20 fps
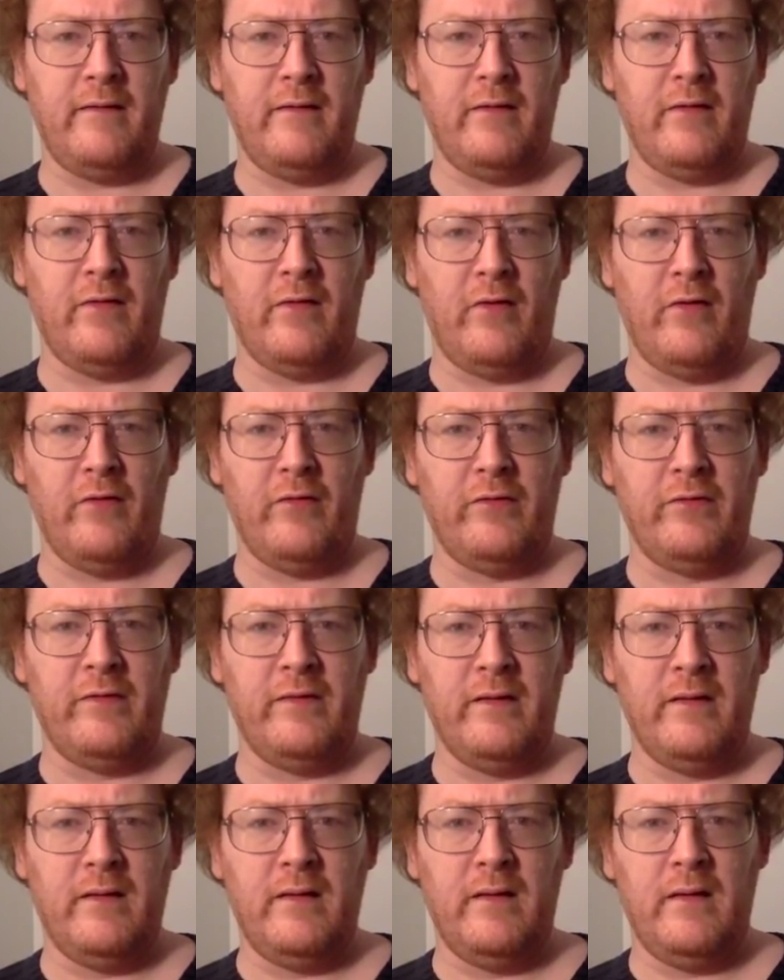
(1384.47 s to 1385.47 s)
You know the
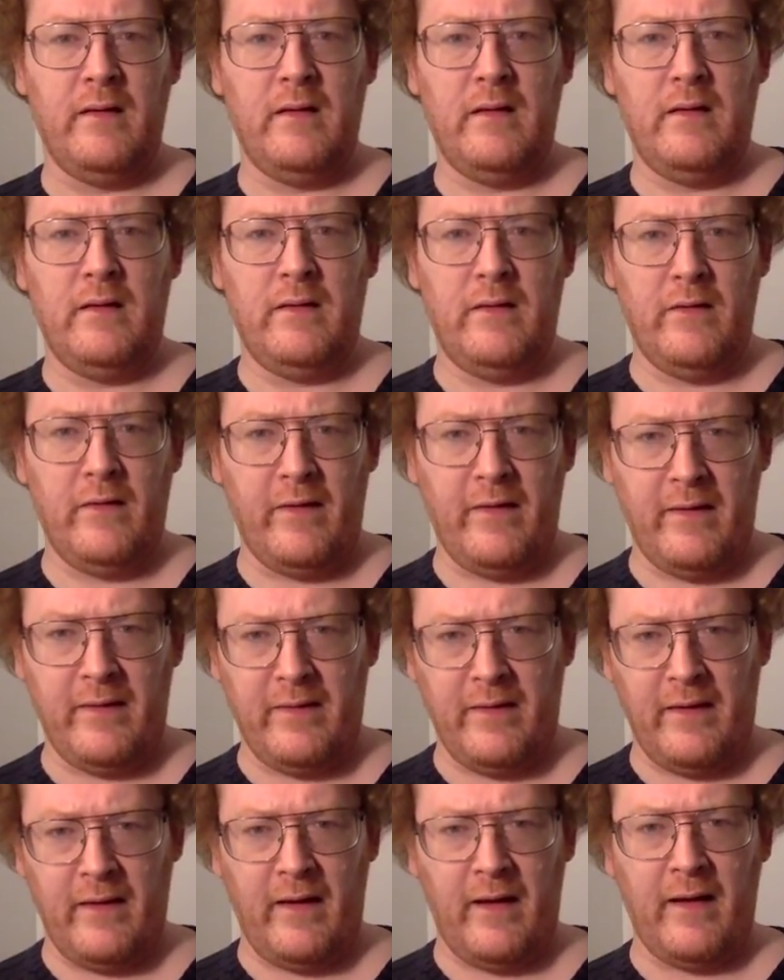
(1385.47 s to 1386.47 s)
old, you know
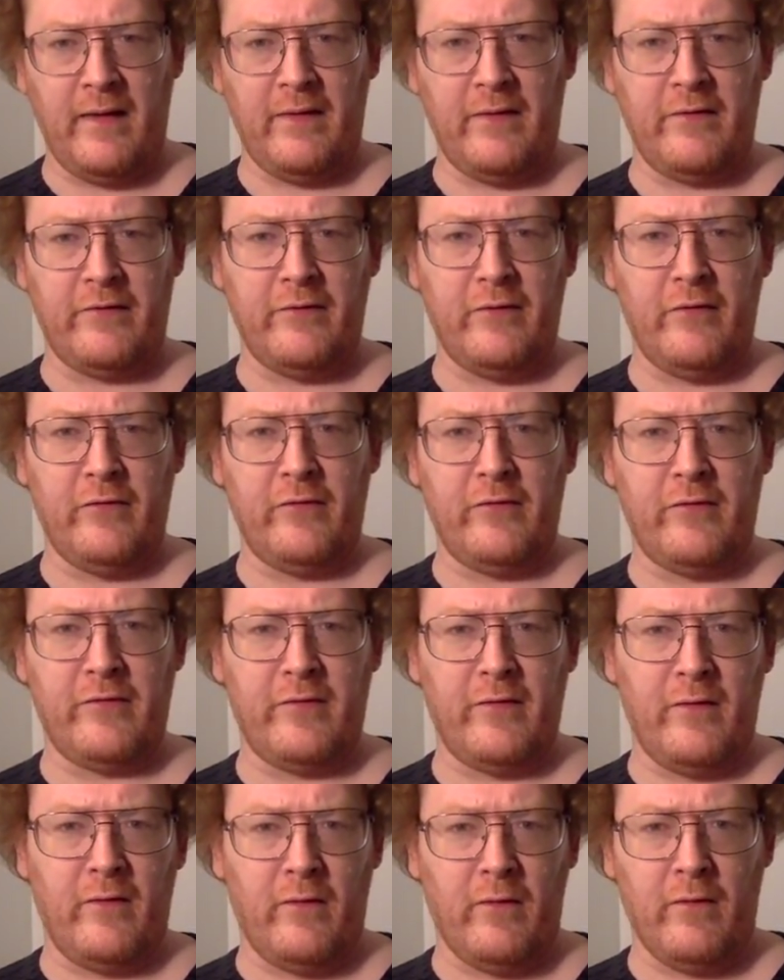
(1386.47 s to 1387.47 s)
they they hide the
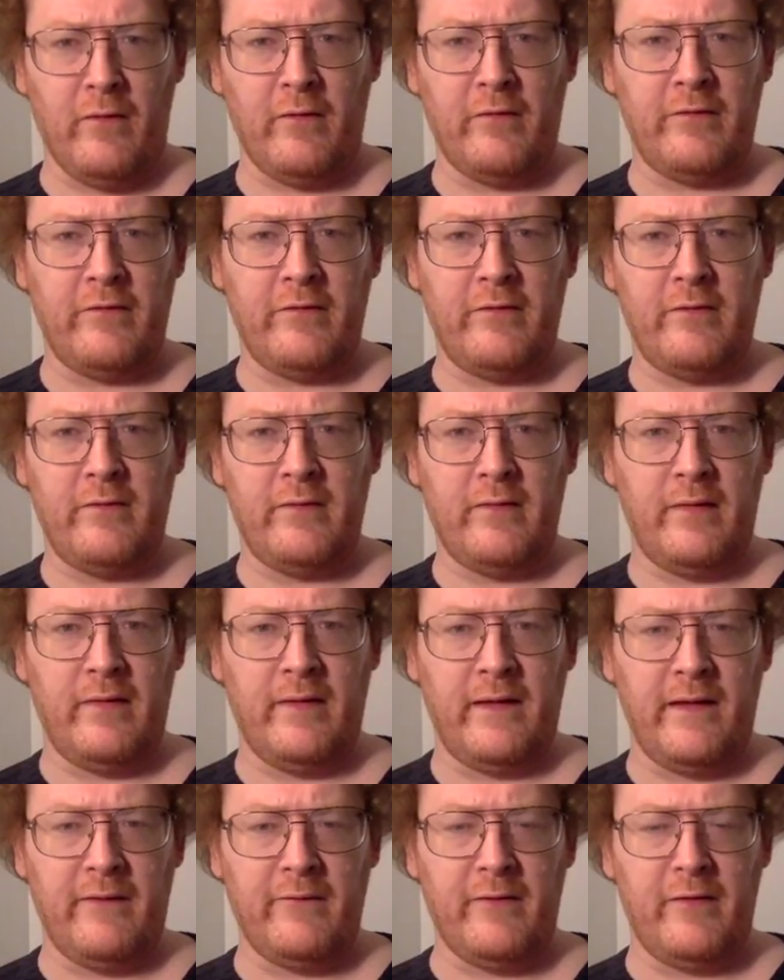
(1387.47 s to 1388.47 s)
soldiers and the horse
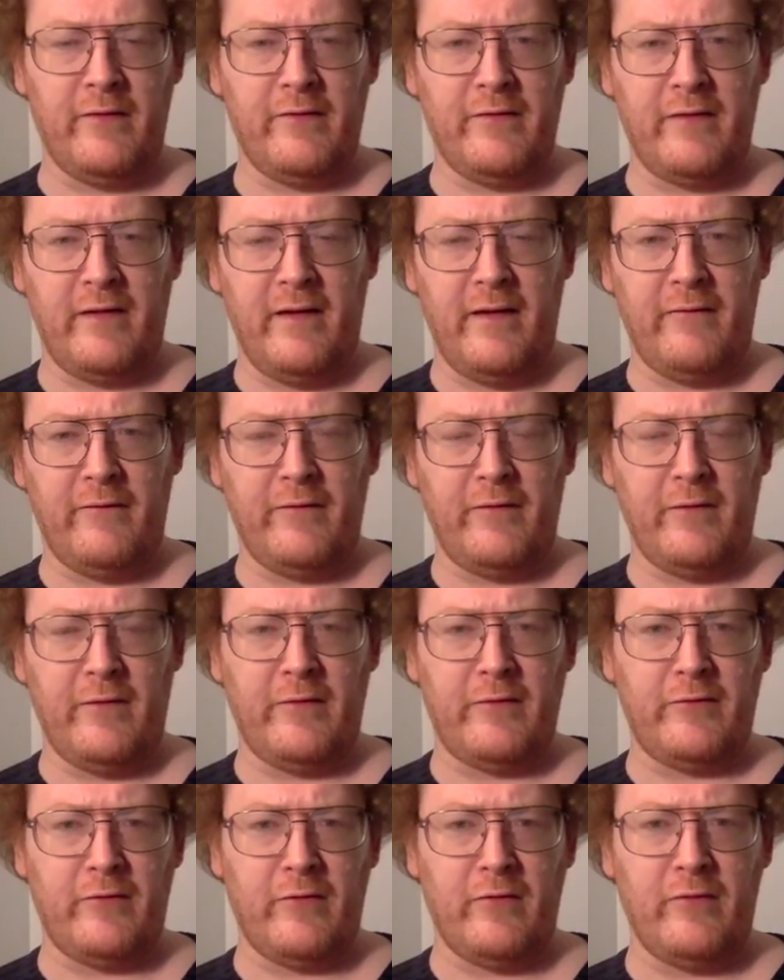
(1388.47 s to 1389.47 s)
and they give it as a gift to
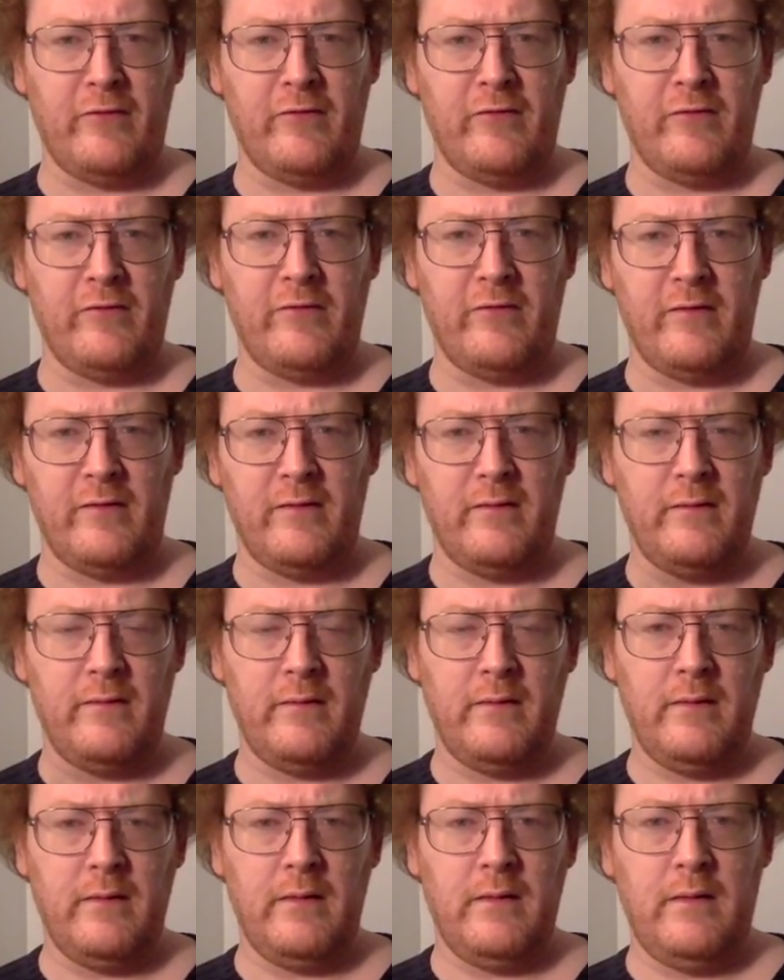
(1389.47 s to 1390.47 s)
the Trojans and
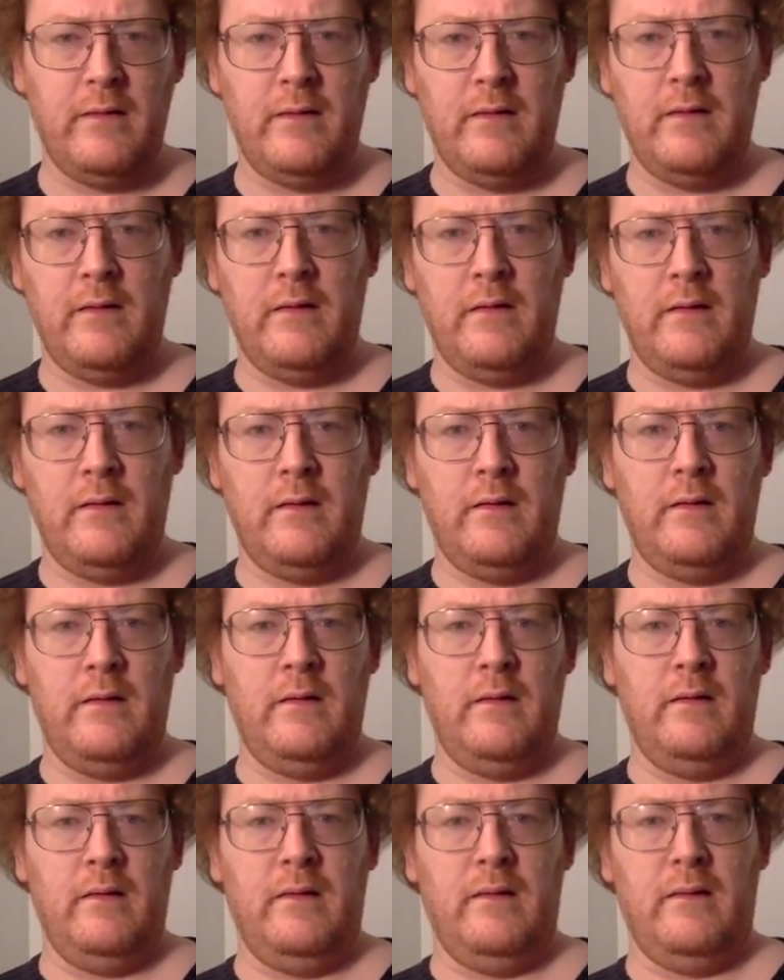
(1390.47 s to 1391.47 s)

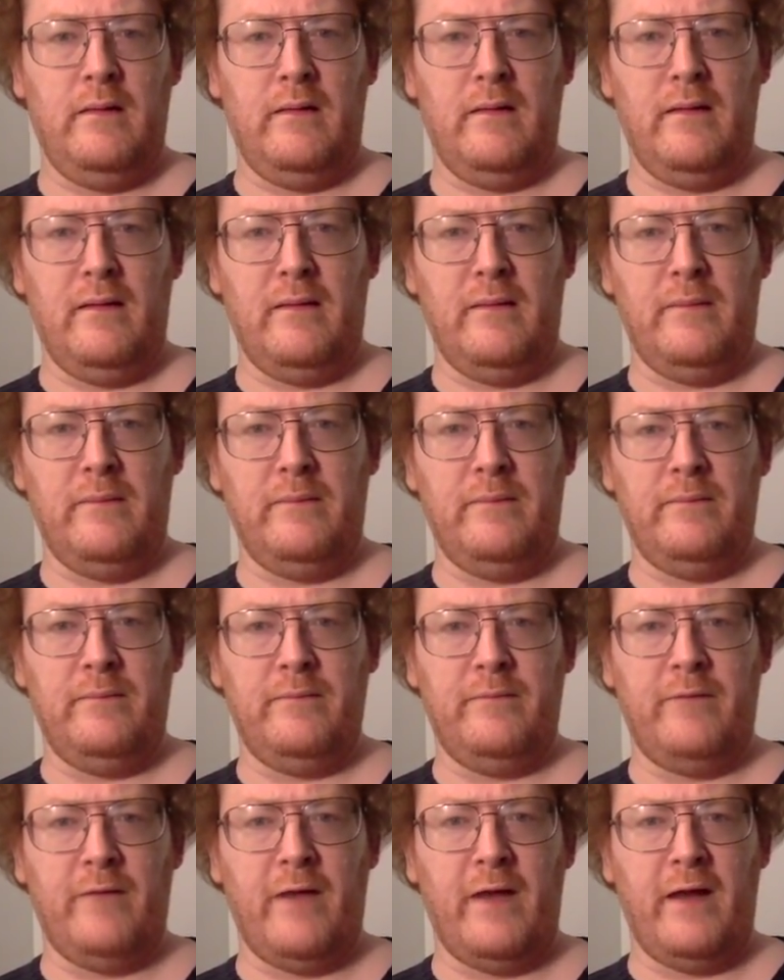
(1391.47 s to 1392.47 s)
um,
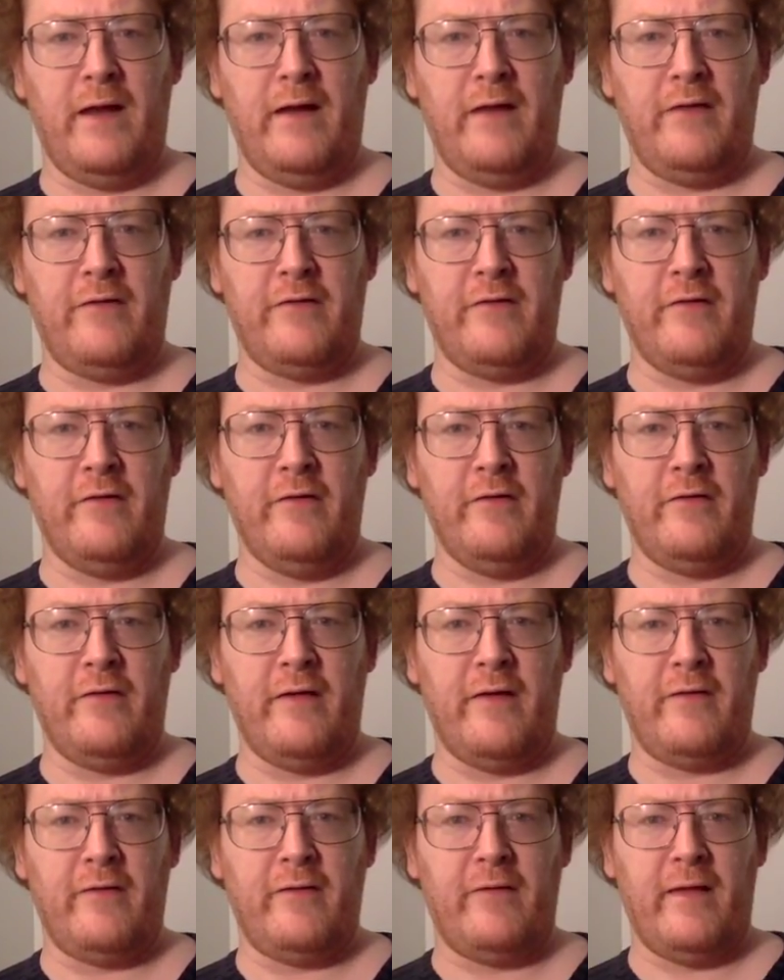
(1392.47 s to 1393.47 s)
fighting
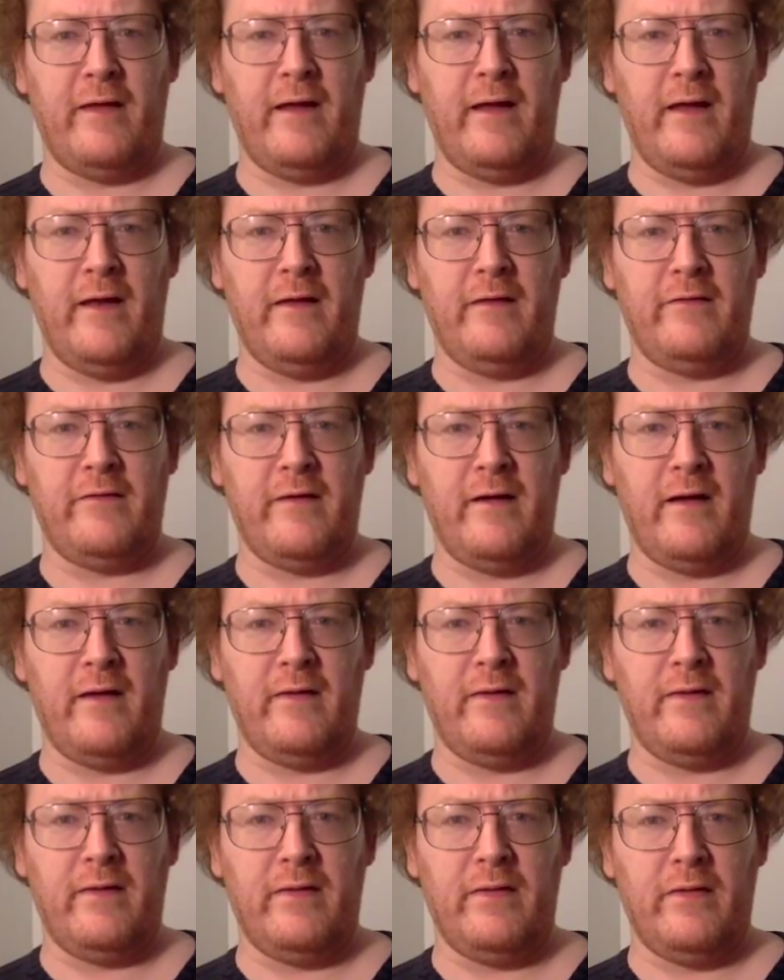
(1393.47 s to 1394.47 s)
ensues after they get
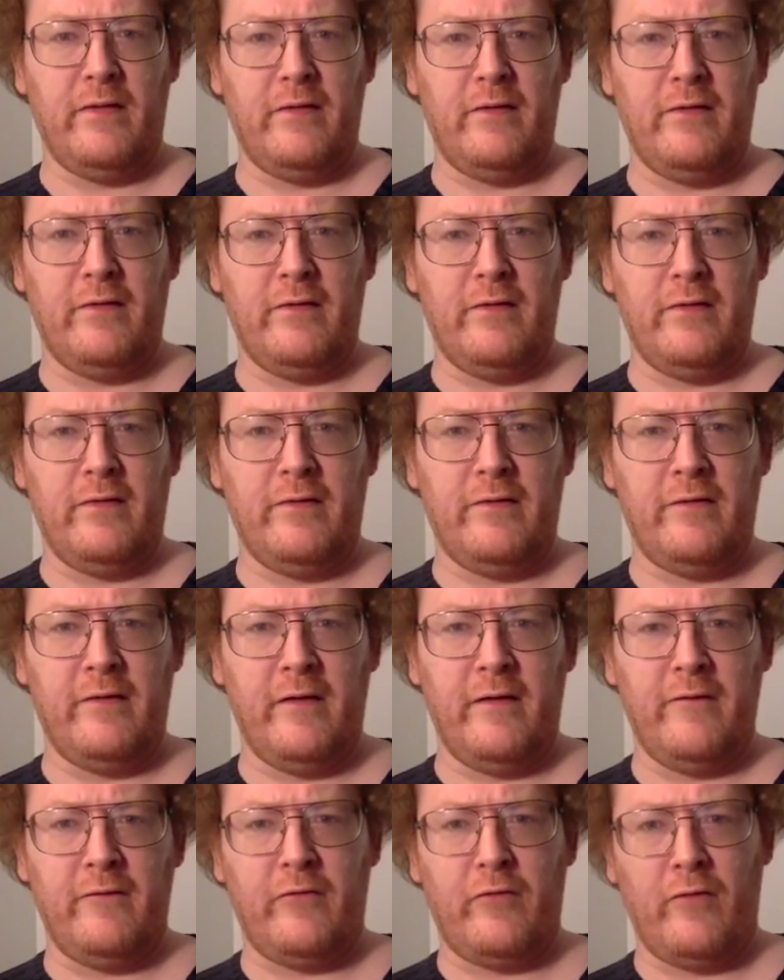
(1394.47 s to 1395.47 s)
inside the
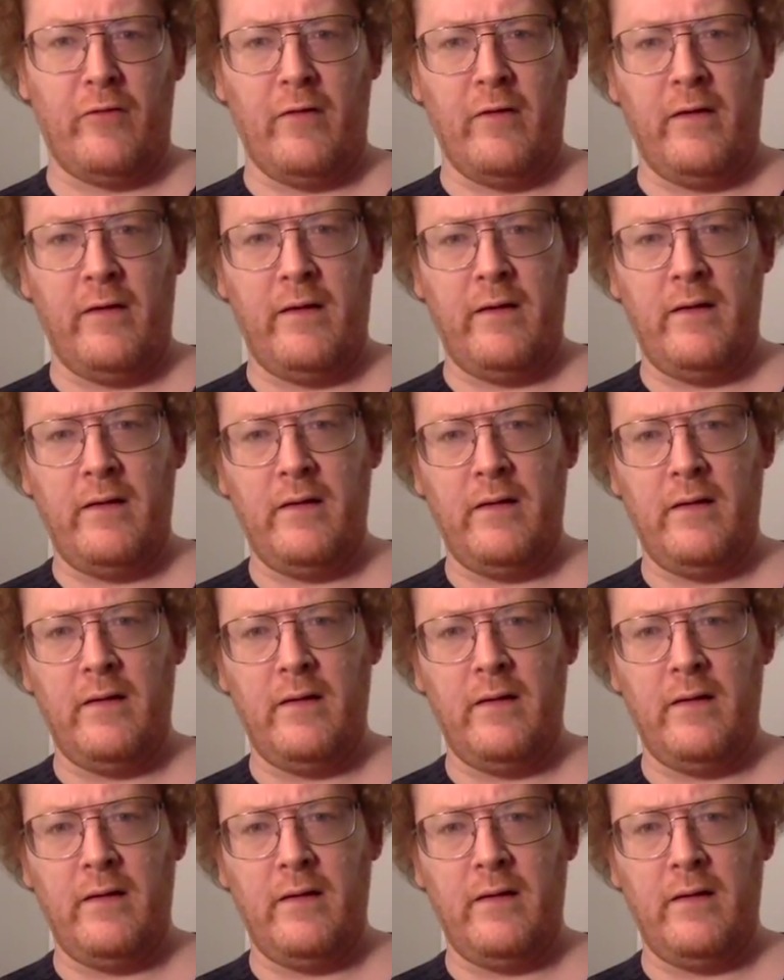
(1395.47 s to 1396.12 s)
city of Troy.